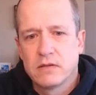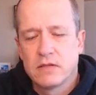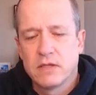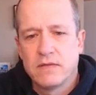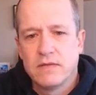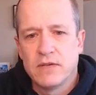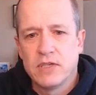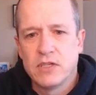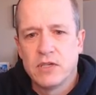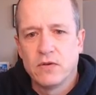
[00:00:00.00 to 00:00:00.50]

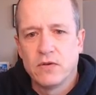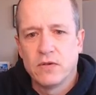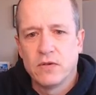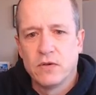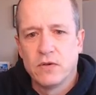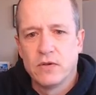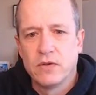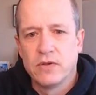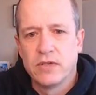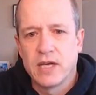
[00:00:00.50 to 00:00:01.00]
If you don't
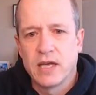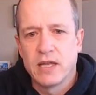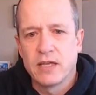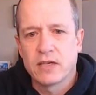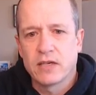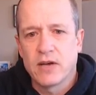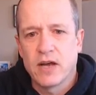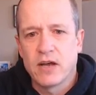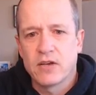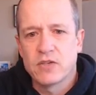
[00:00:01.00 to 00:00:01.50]
hold uh,
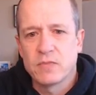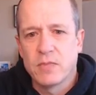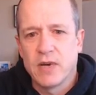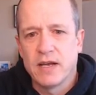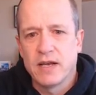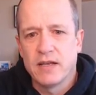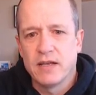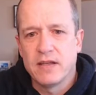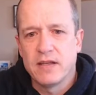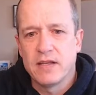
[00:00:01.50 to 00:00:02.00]
the crouch
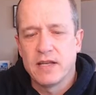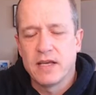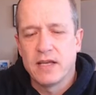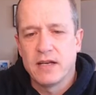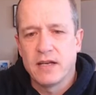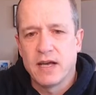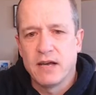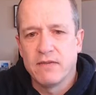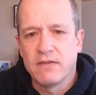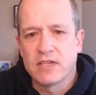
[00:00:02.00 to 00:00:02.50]
button,
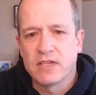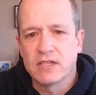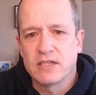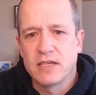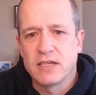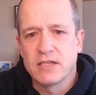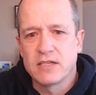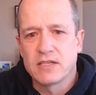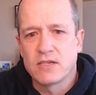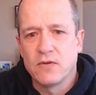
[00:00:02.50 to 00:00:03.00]
then
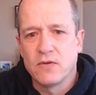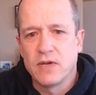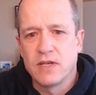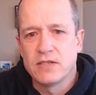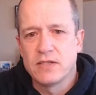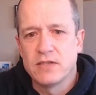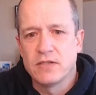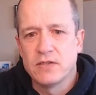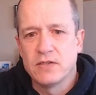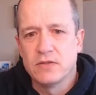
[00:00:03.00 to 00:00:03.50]
obviously it's going
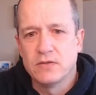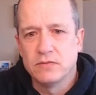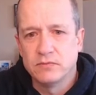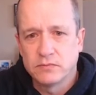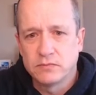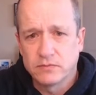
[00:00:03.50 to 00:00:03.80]
to